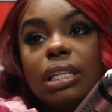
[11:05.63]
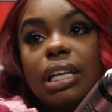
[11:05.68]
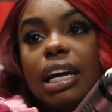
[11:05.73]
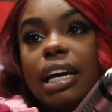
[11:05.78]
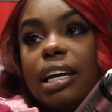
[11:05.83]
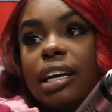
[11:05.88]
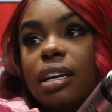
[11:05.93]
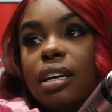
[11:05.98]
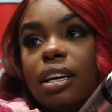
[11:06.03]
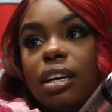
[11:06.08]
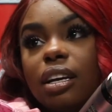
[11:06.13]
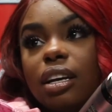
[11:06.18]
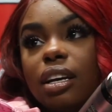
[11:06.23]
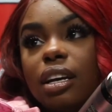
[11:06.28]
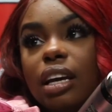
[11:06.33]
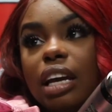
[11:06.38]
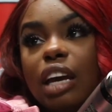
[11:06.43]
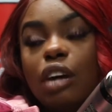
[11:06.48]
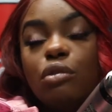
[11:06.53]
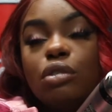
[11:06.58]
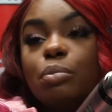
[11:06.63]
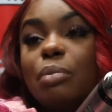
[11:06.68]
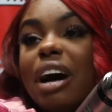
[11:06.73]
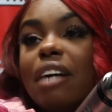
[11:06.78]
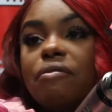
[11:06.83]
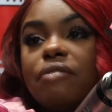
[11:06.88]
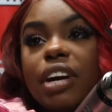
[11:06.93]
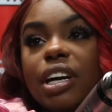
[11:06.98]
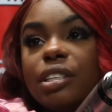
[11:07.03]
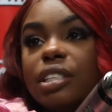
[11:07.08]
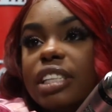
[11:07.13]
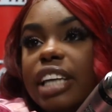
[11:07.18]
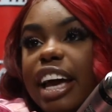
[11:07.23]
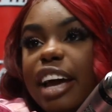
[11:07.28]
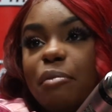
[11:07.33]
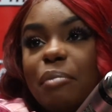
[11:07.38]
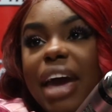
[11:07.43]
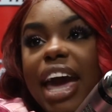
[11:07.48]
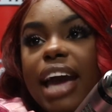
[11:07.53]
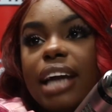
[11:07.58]
Like, it was my first
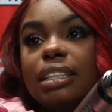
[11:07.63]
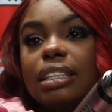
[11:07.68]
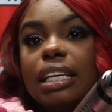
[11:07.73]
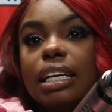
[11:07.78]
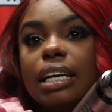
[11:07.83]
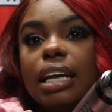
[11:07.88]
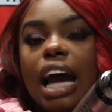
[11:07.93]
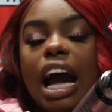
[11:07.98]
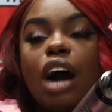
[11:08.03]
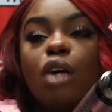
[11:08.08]
time acting.